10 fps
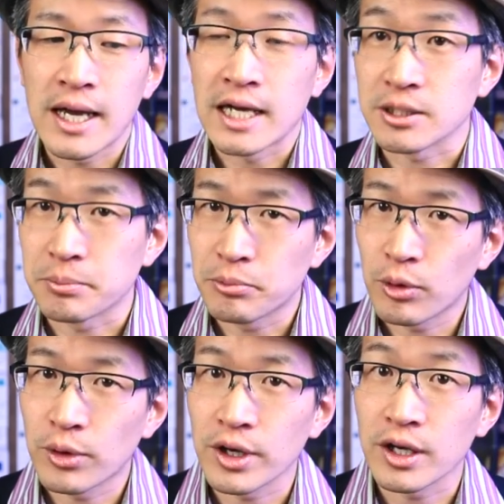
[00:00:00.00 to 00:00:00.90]
has a
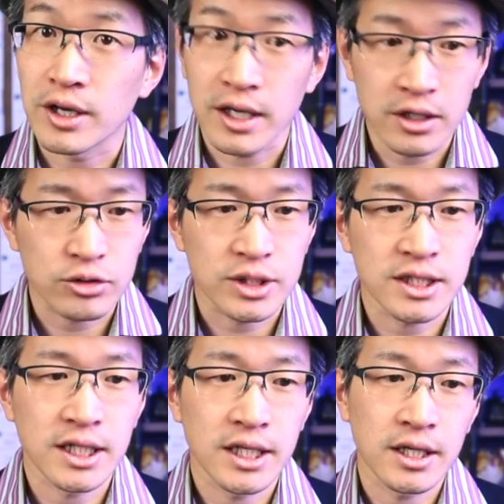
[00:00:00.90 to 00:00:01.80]
boy
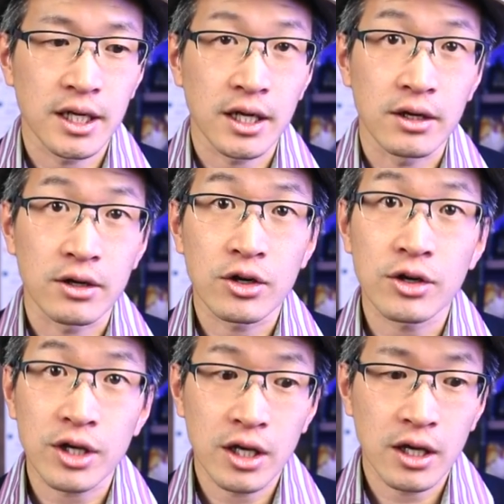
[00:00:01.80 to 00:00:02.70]
interested in
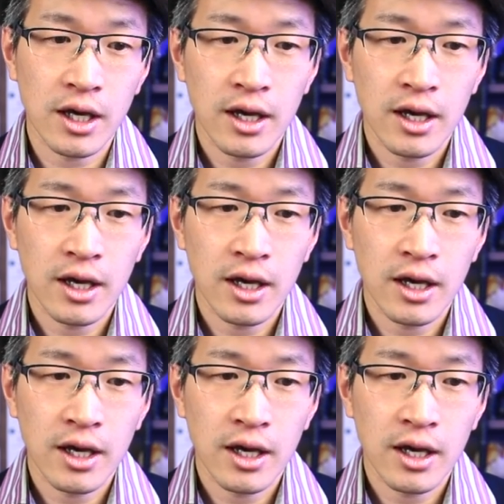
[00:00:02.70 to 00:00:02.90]
cooking,